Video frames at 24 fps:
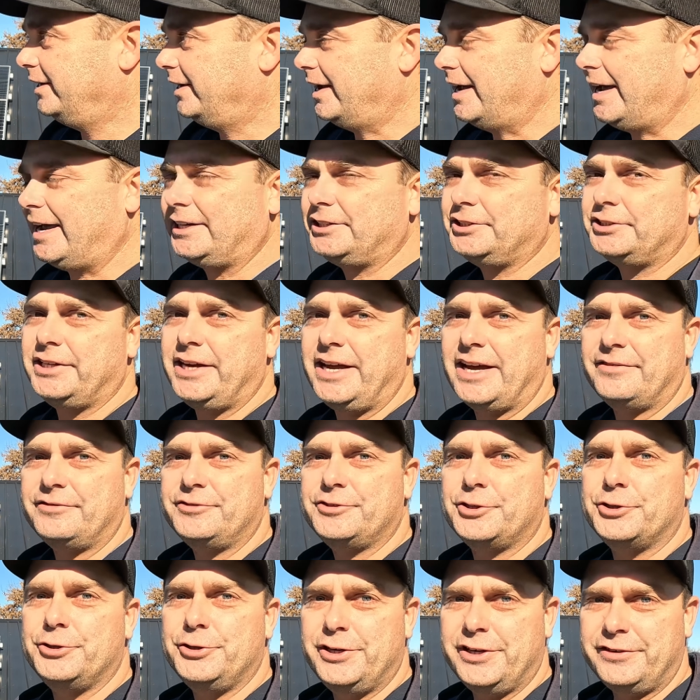I actually have
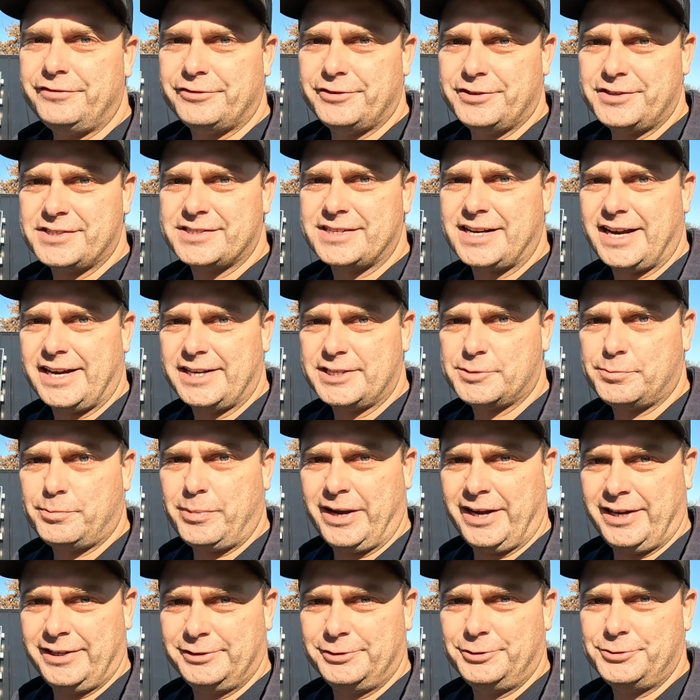2 different size
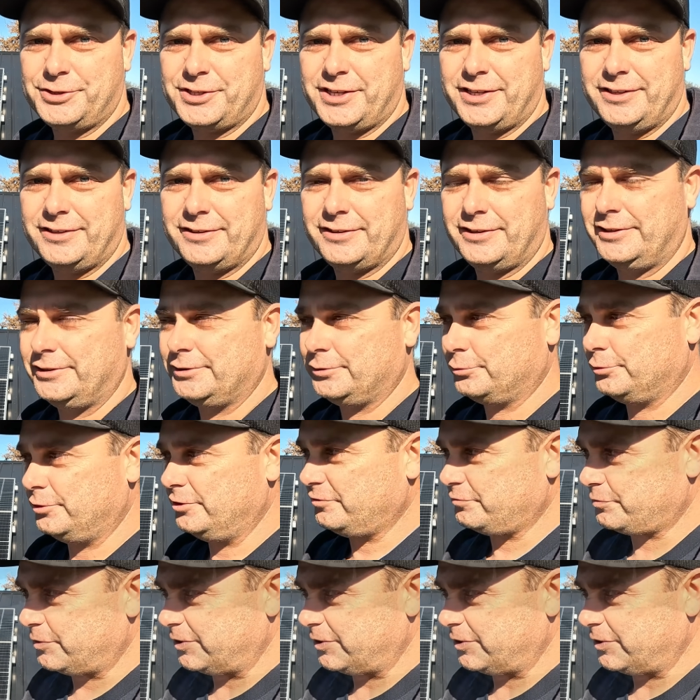panels here on the roof